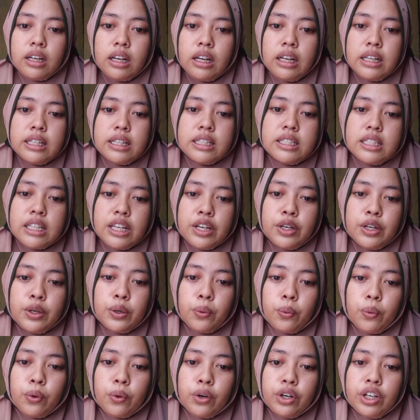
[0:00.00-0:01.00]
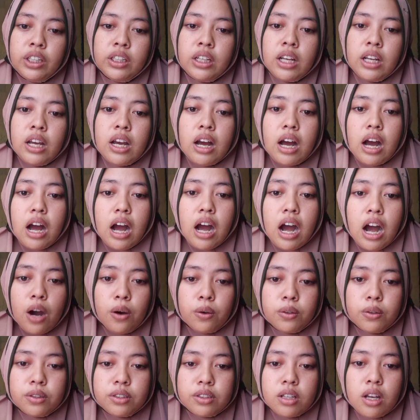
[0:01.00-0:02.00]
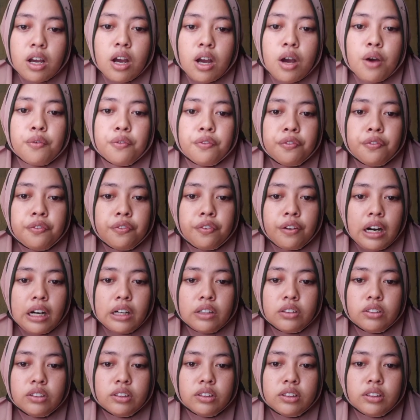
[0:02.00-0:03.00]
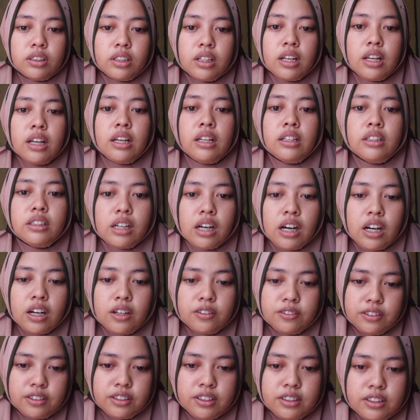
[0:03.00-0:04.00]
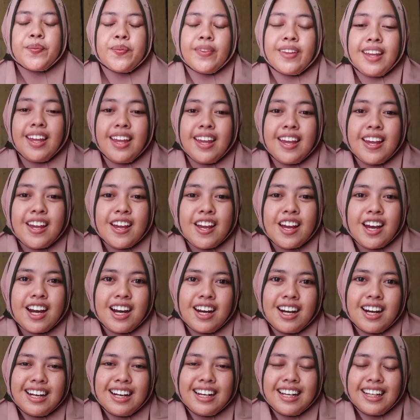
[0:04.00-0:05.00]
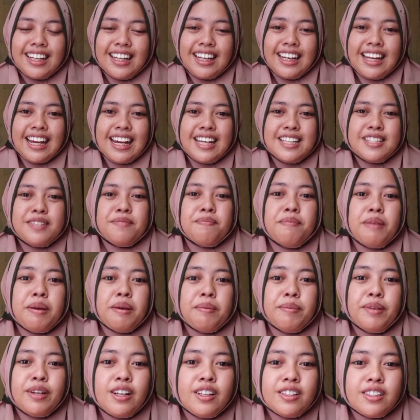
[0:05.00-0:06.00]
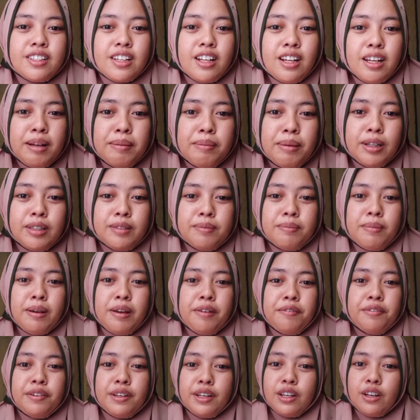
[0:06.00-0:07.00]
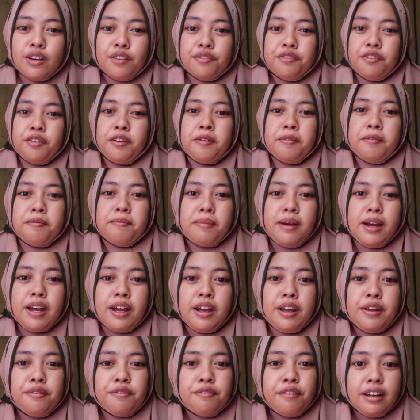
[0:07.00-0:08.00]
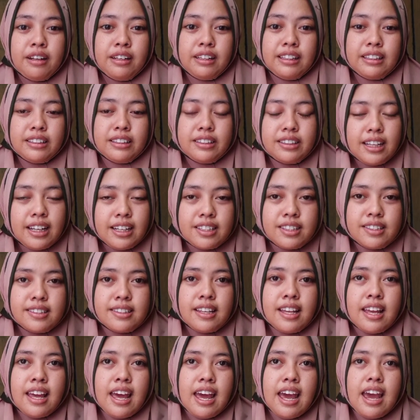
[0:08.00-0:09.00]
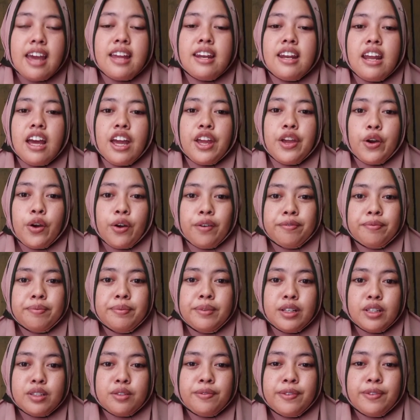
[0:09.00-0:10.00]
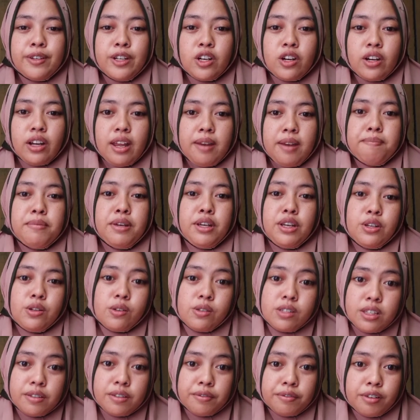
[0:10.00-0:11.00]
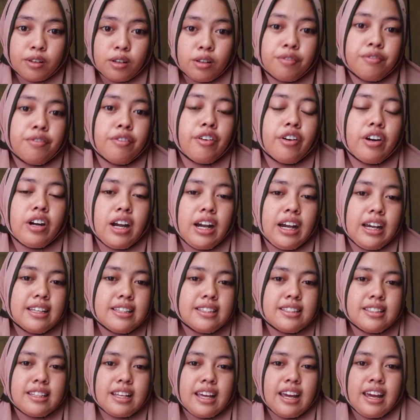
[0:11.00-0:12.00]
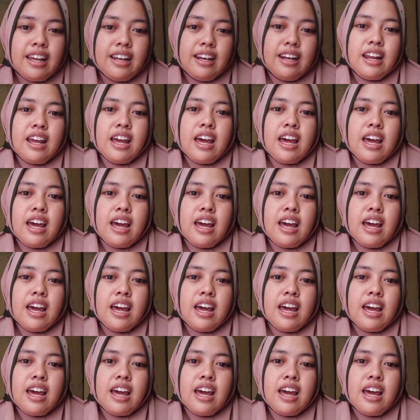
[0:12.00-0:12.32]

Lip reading: as in the word out, found, count. Okay guys, maybe that's all about my video for my final test, and I hope this video can be usable for us, and